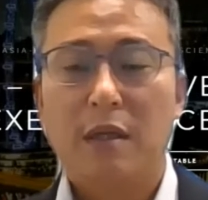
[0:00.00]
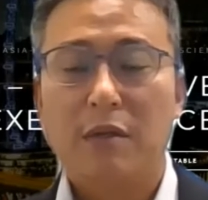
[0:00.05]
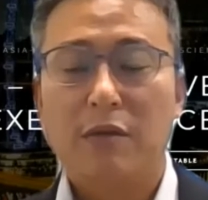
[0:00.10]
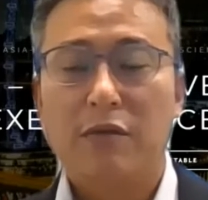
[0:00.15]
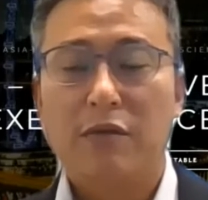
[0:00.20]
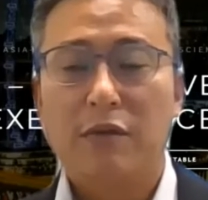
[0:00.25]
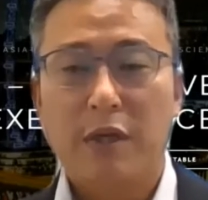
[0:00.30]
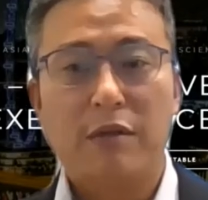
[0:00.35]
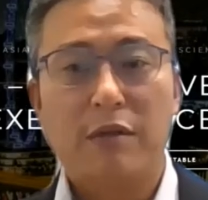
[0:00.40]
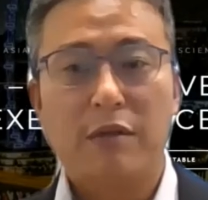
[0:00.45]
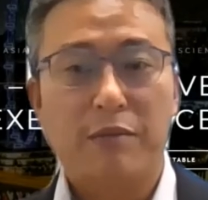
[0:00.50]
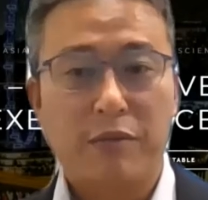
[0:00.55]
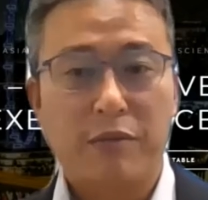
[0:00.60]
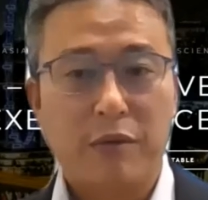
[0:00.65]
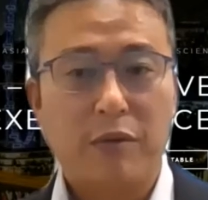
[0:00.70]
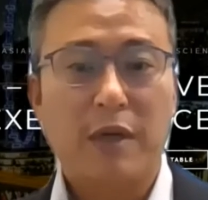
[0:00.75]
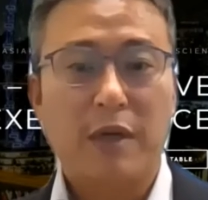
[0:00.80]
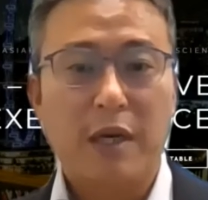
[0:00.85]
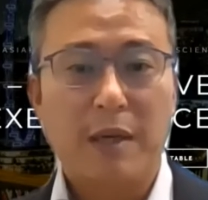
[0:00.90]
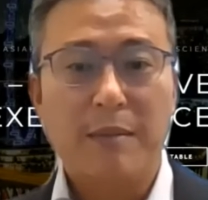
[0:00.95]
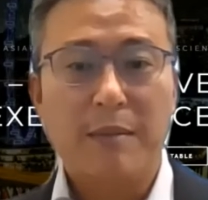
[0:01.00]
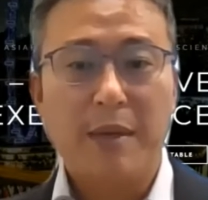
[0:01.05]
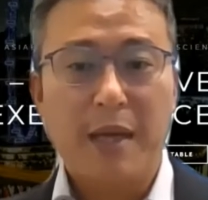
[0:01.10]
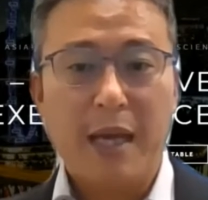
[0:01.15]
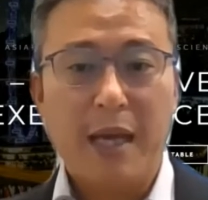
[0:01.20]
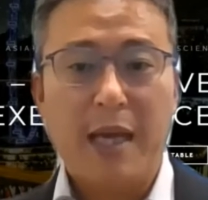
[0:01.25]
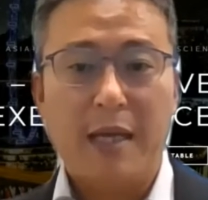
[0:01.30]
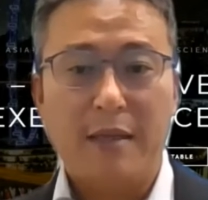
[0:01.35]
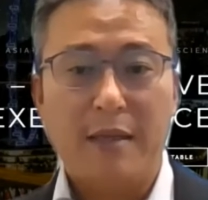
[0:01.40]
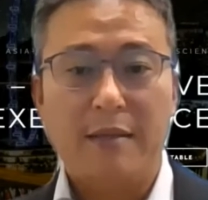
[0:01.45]
to get a program
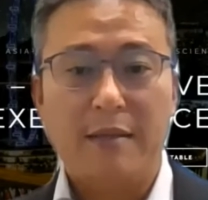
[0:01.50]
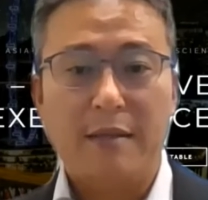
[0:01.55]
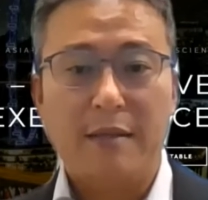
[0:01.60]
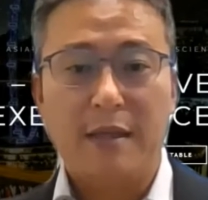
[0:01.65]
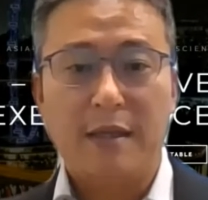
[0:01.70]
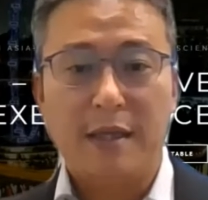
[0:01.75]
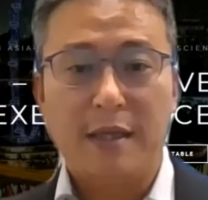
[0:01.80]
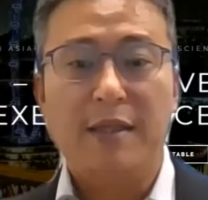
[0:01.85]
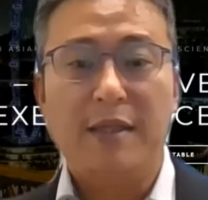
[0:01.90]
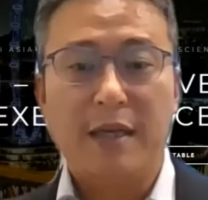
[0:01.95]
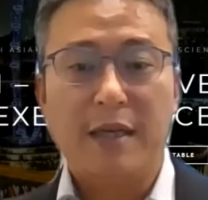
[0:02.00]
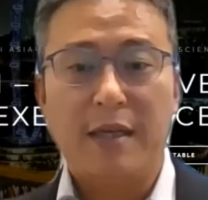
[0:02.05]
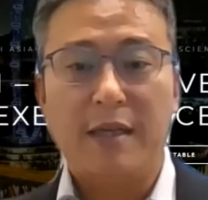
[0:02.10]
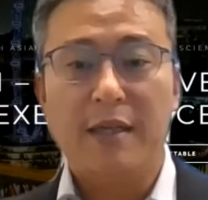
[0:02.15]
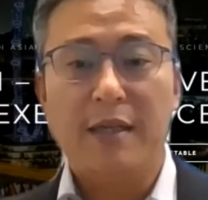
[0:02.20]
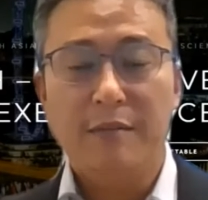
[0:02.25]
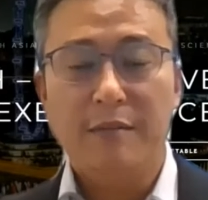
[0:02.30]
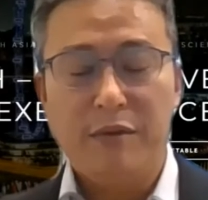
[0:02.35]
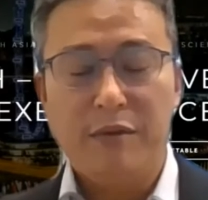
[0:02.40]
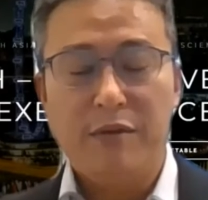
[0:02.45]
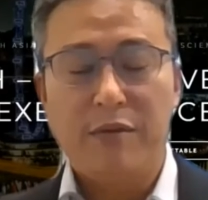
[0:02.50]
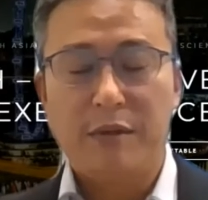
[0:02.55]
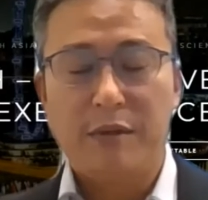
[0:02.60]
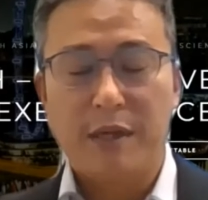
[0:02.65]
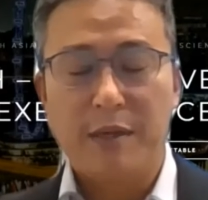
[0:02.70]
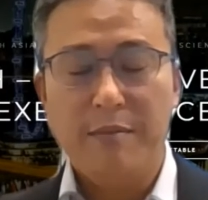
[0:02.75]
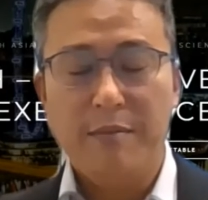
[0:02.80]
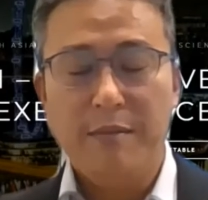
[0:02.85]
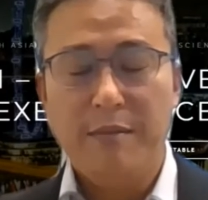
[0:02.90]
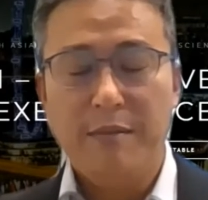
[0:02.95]
as an exciting
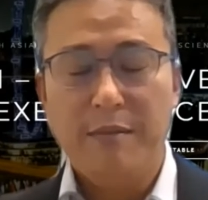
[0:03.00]
program.